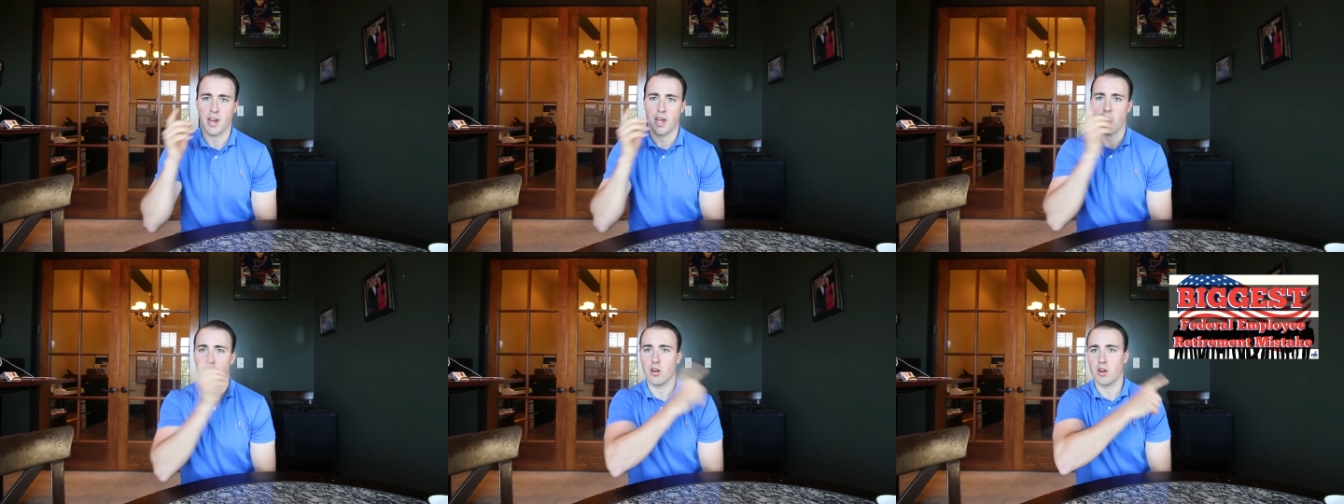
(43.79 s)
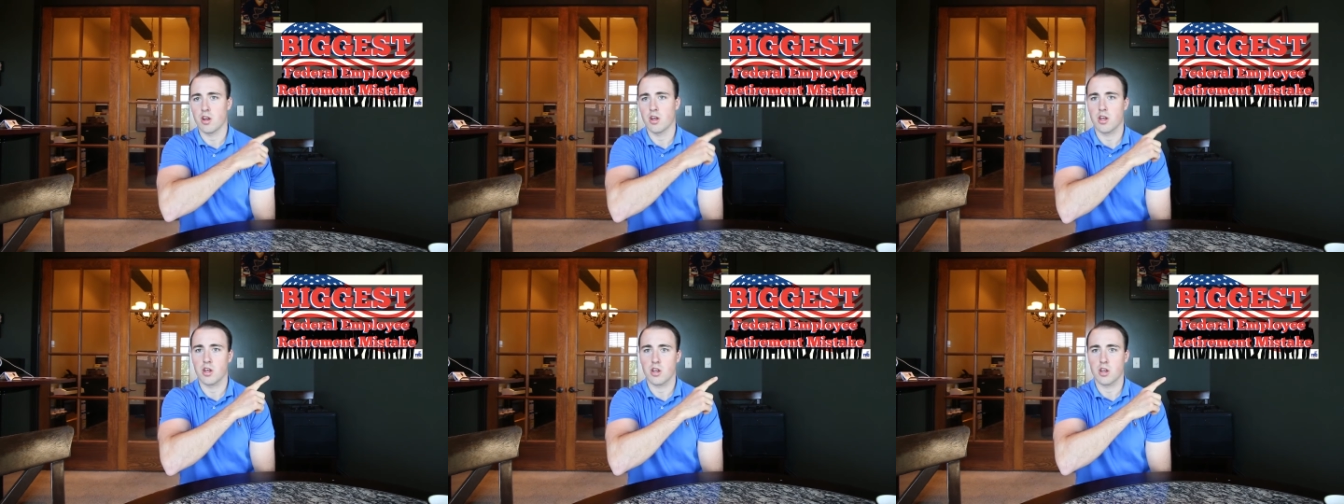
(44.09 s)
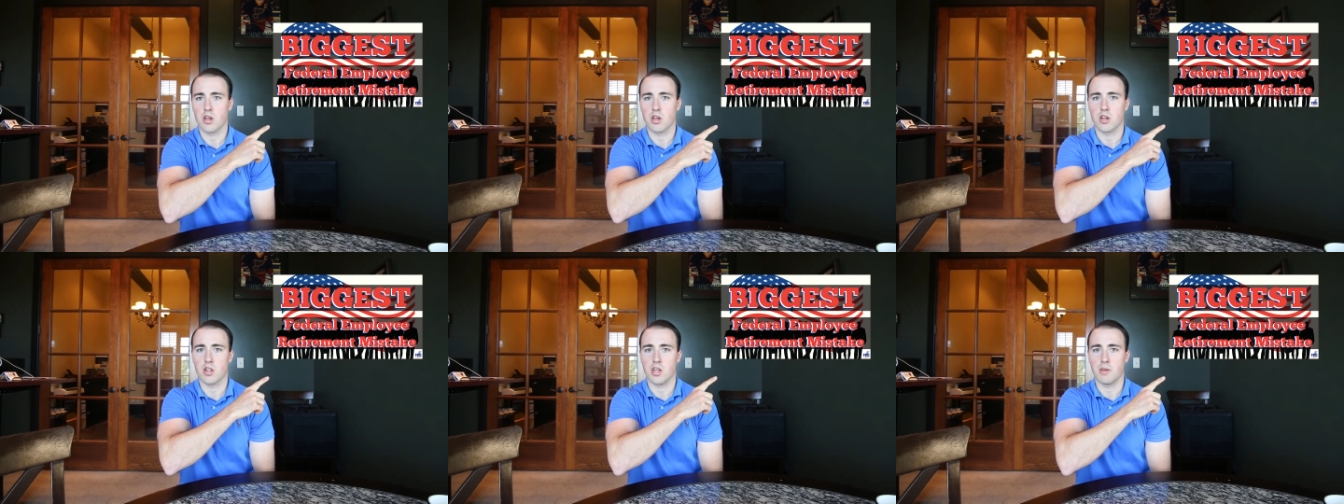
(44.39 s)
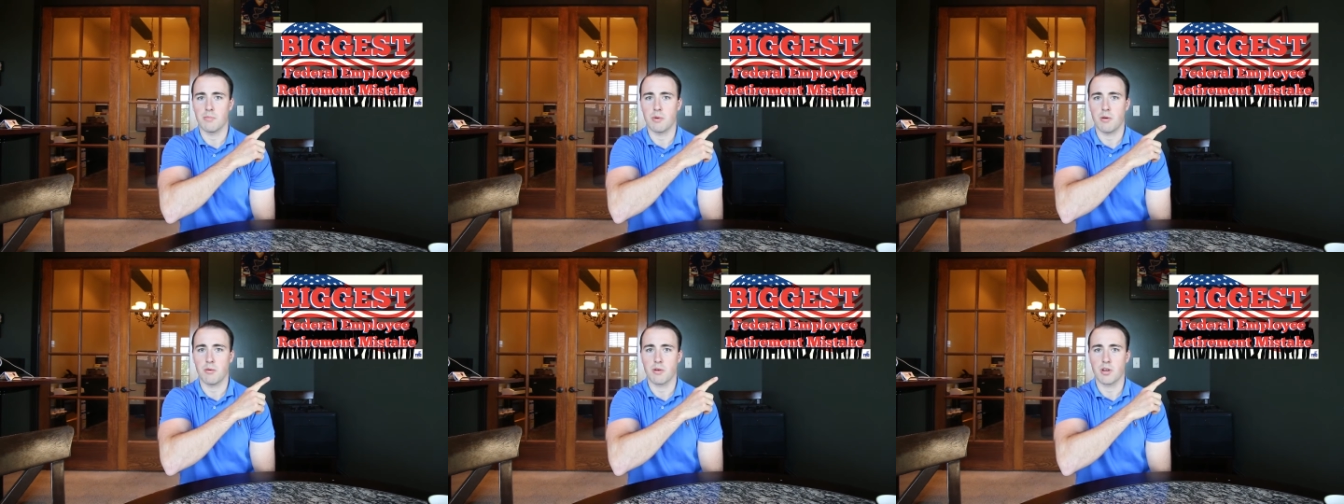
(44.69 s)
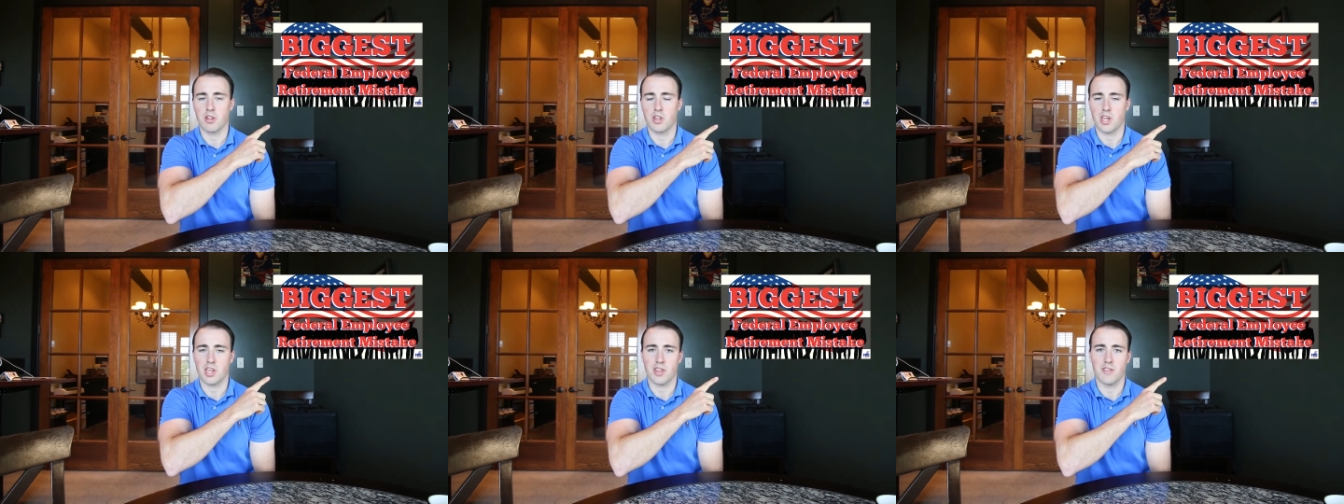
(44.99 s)
out. Clip up,
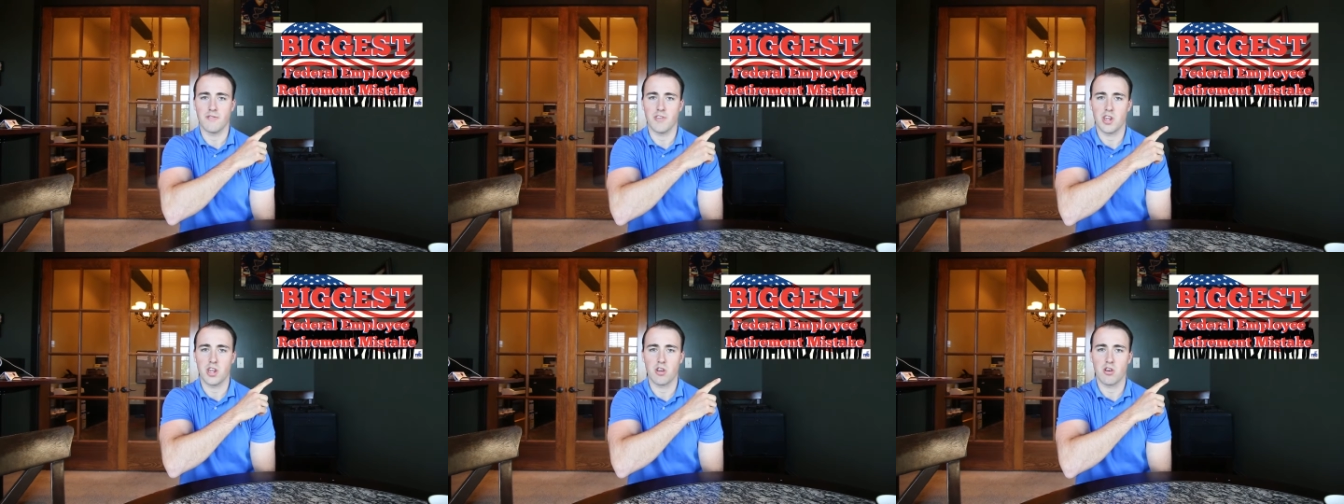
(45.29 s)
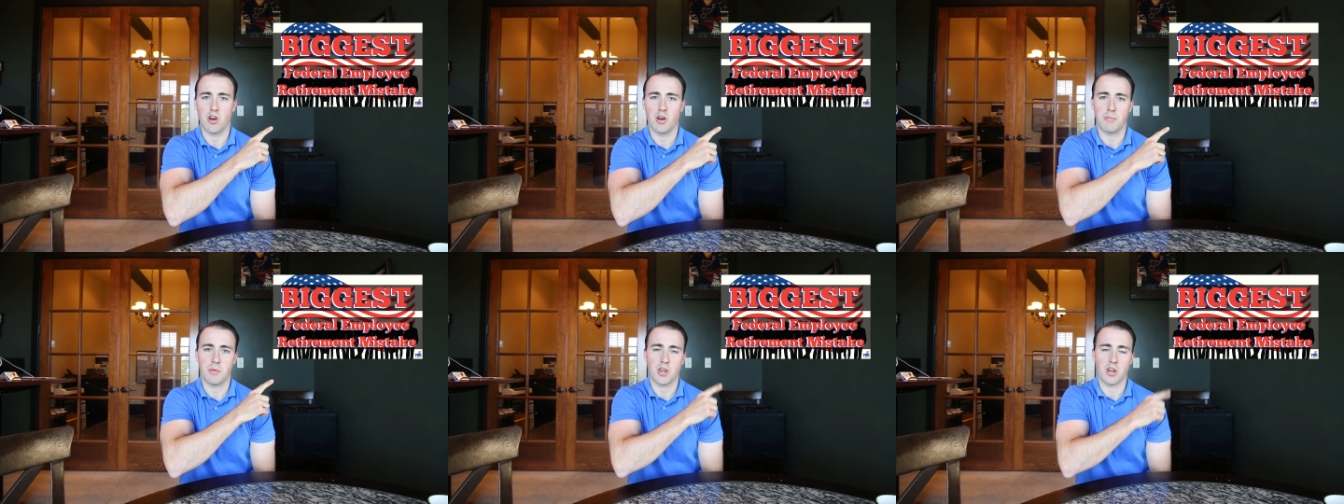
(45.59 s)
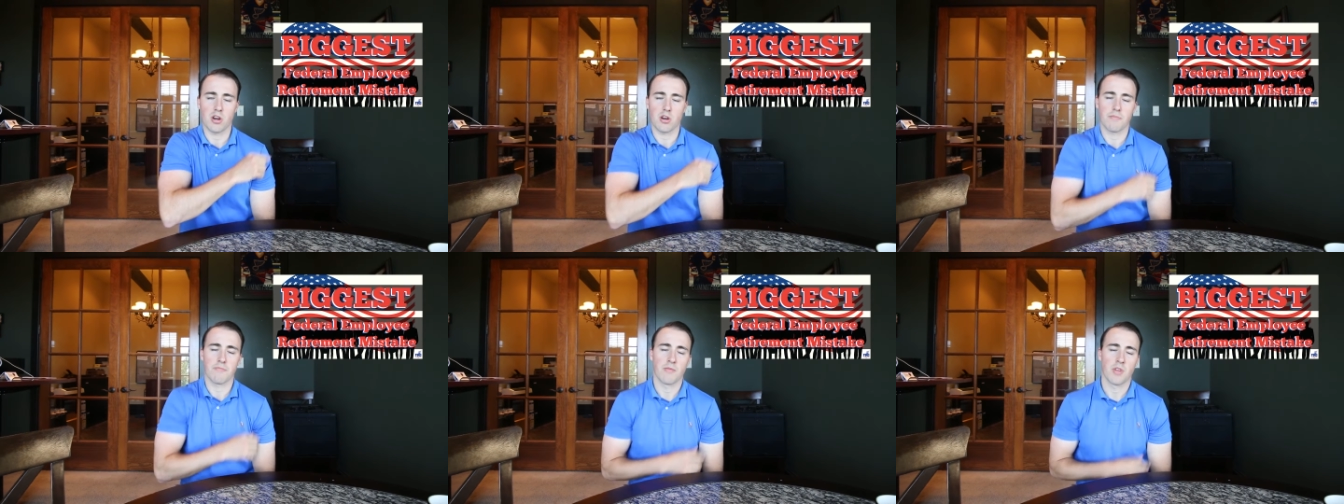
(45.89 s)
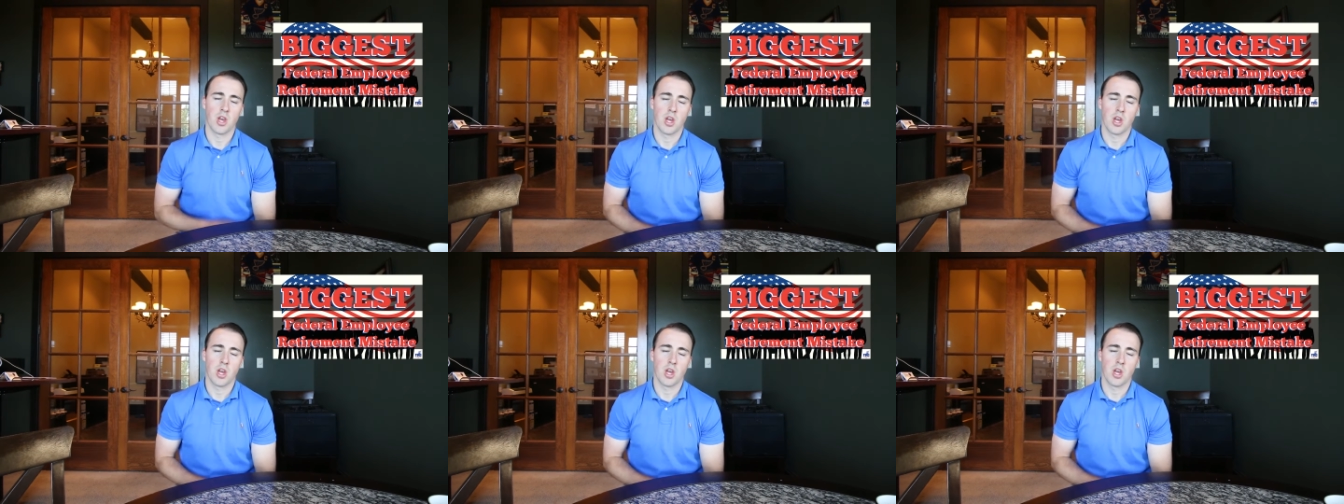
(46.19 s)
click the video up here.